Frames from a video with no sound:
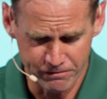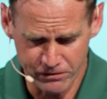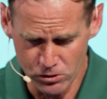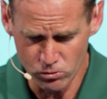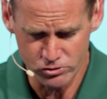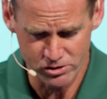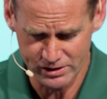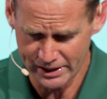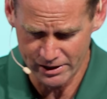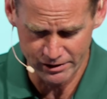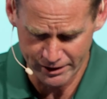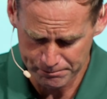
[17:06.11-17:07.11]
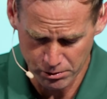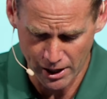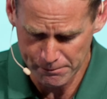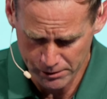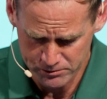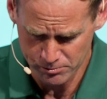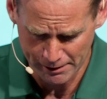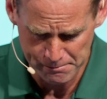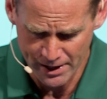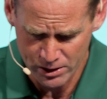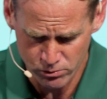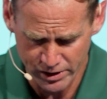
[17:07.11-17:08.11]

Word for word: few just kind of like pop up to my mind.